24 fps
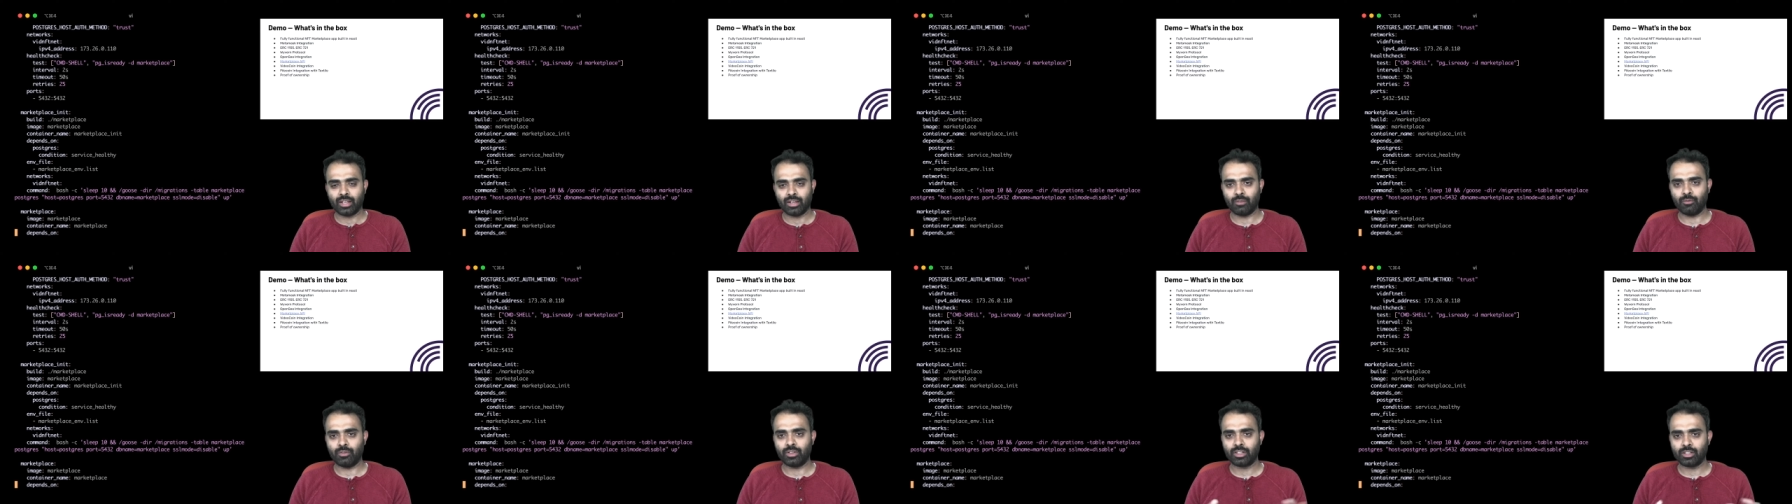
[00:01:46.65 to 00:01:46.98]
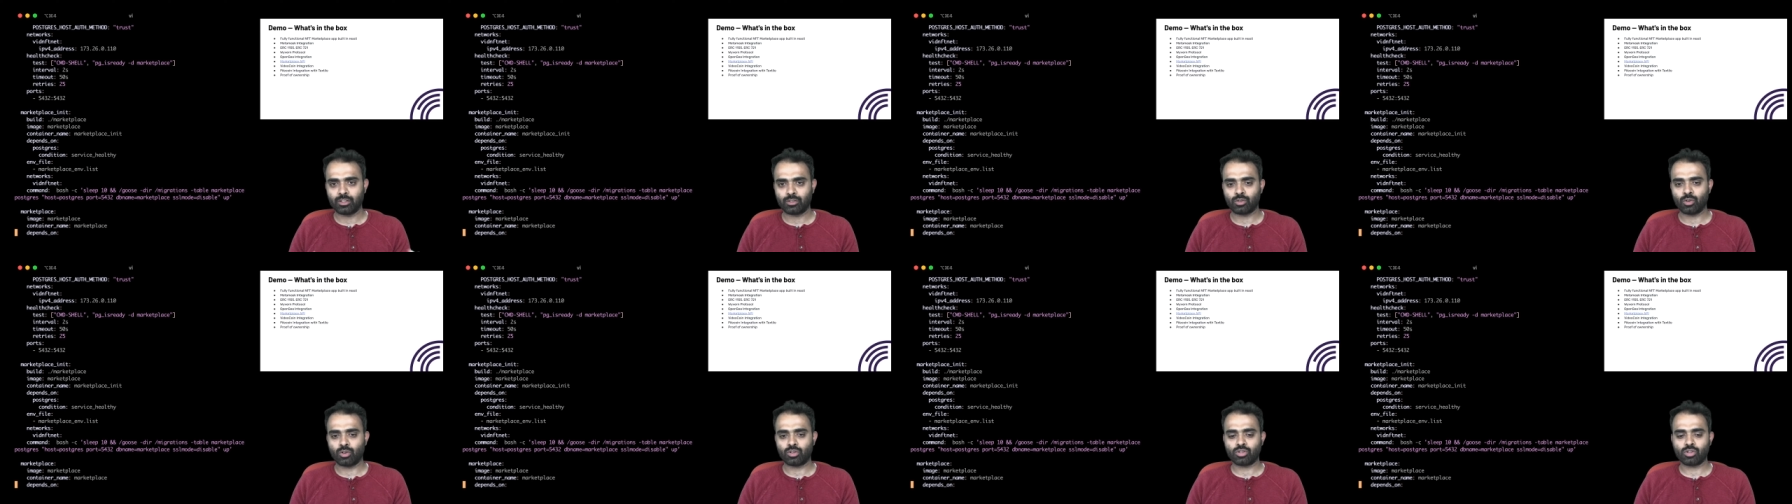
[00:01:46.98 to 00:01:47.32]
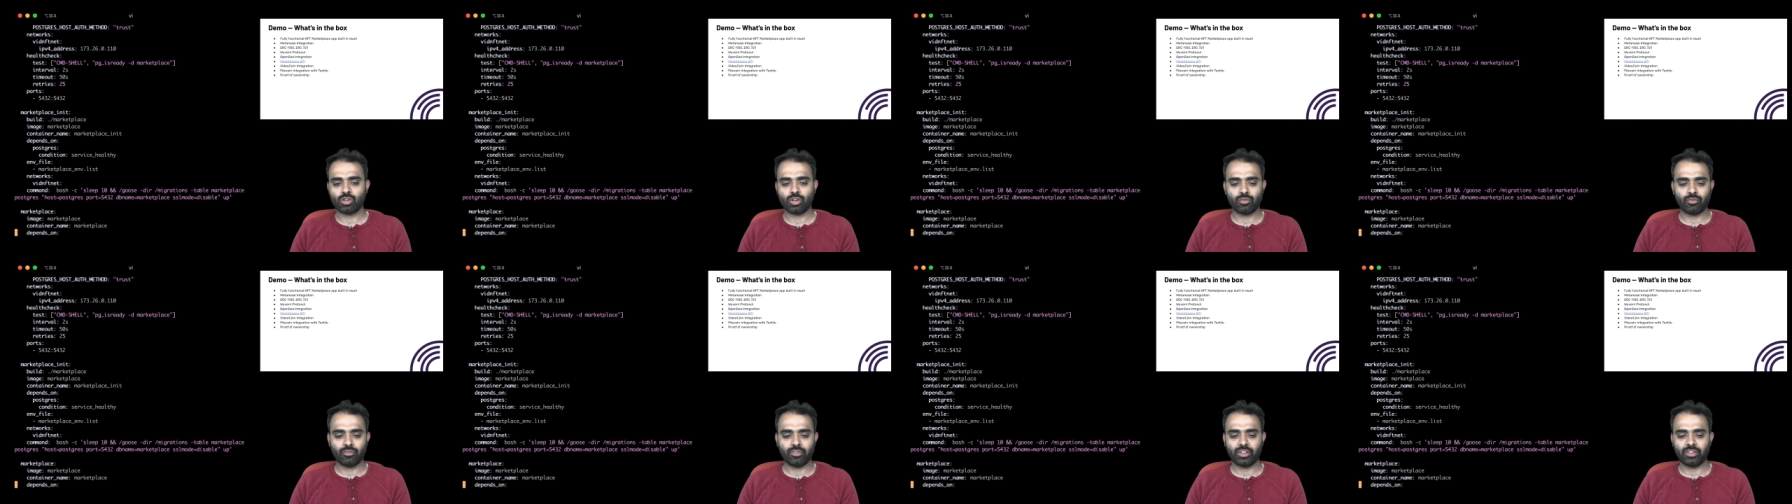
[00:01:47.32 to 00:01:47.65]
with the source
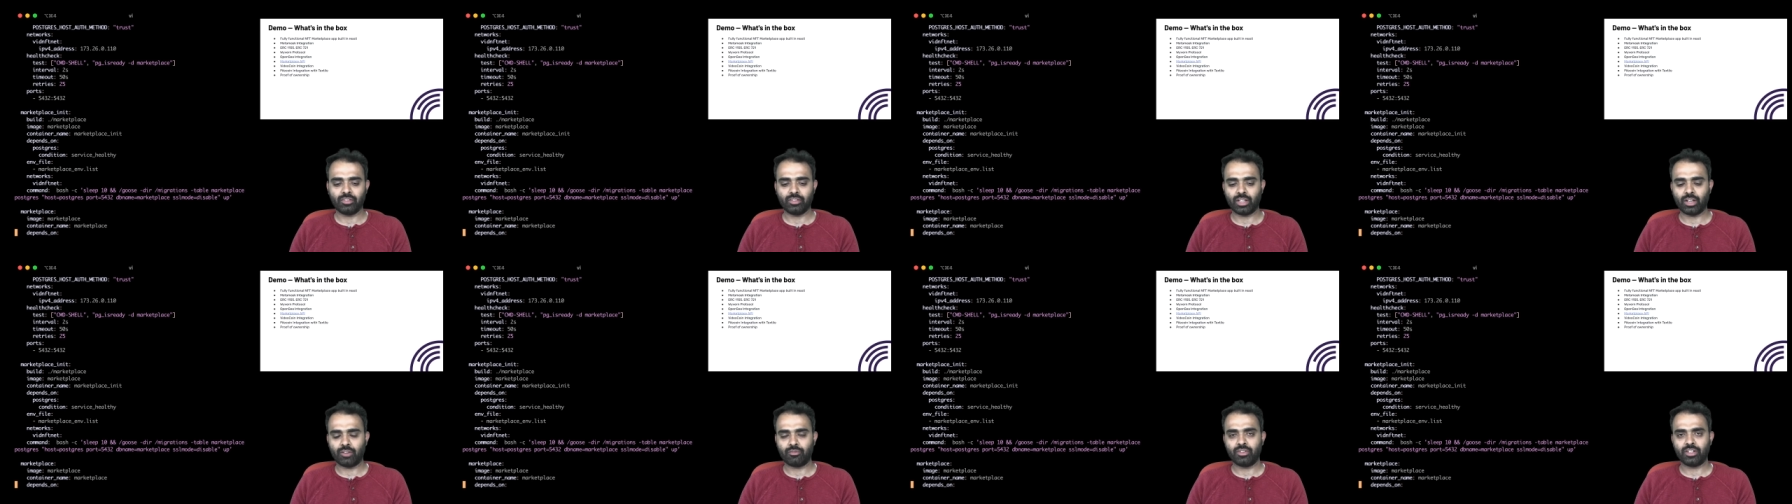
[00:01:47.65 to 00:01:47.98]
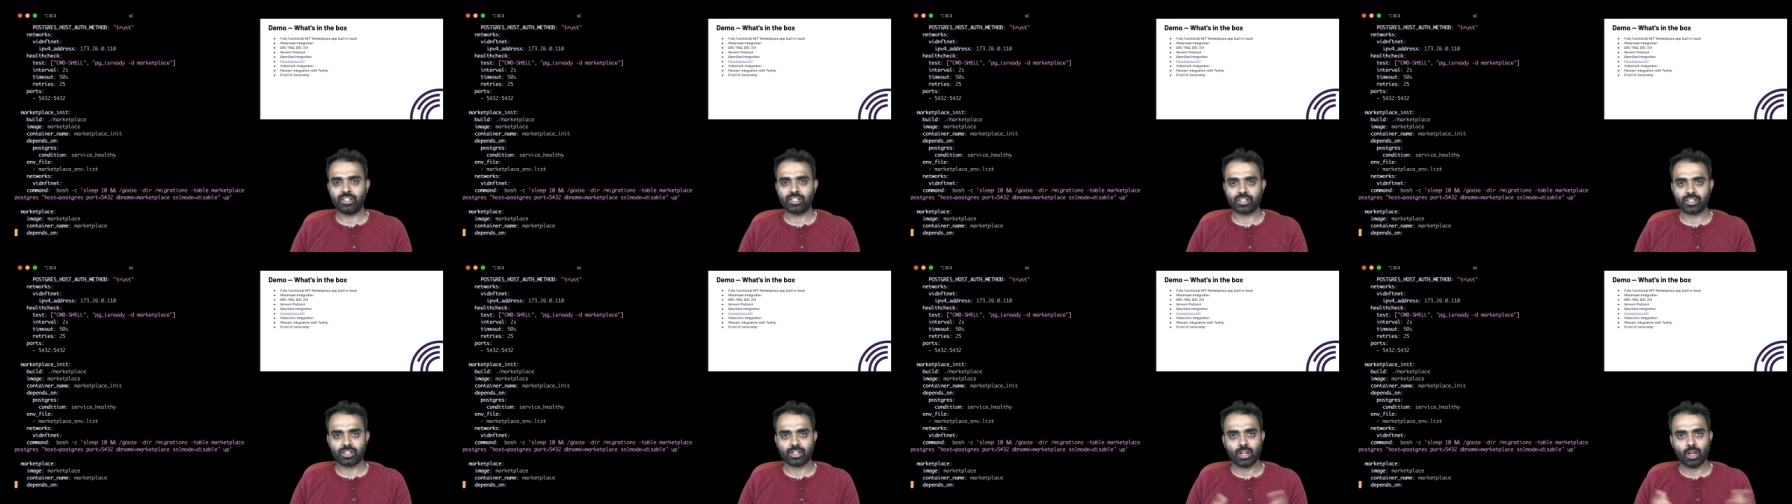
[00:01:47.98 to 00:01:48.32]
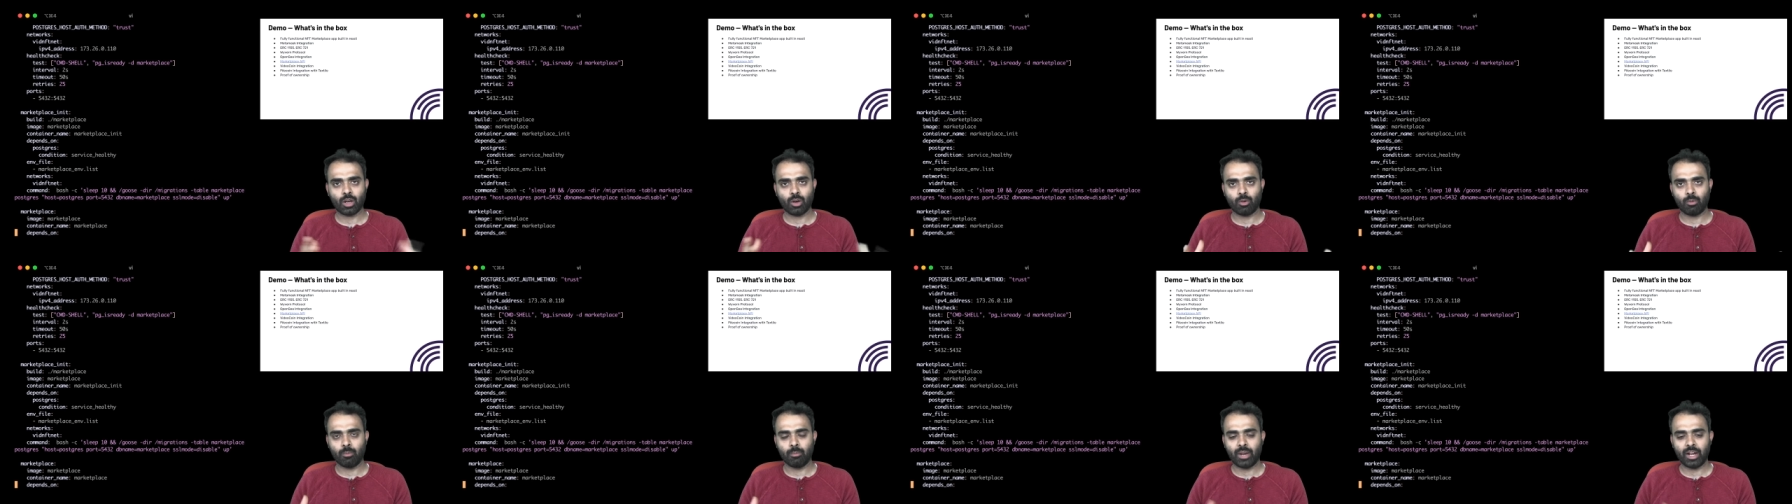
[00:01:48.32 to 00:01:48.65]
code that we just
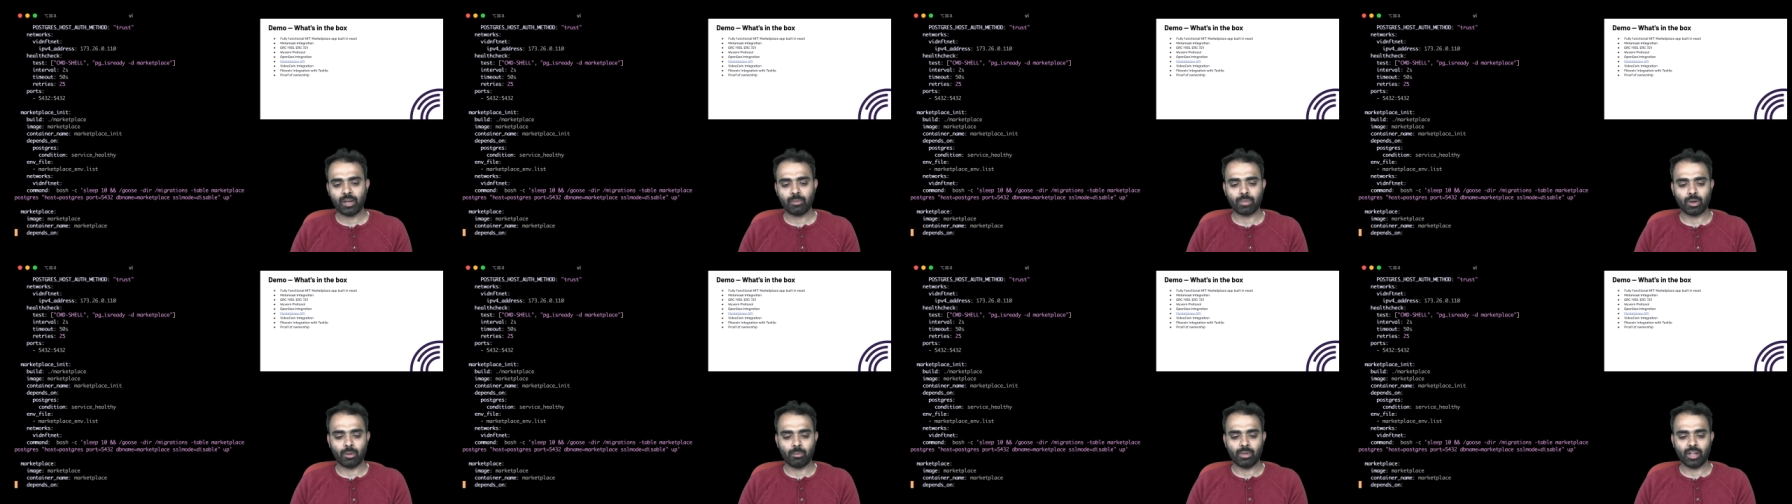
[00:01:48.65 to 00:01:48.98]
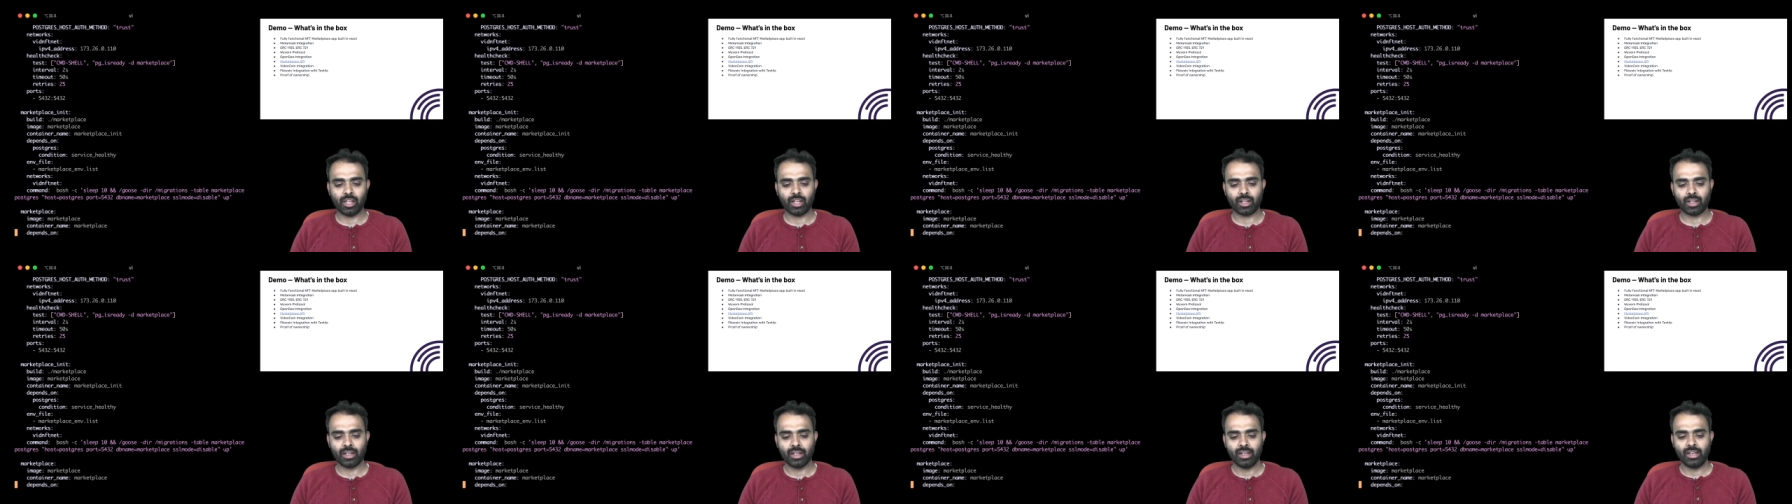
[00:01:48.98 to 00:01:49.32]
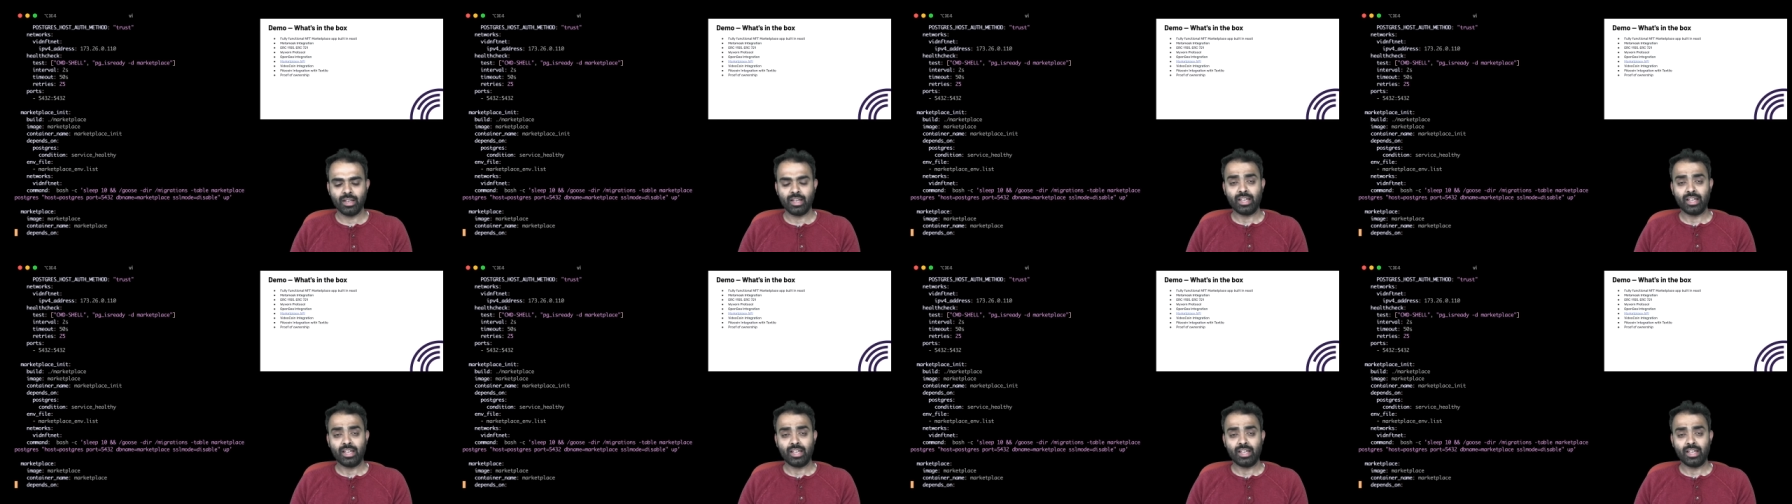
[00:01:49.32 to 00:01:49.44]
now made public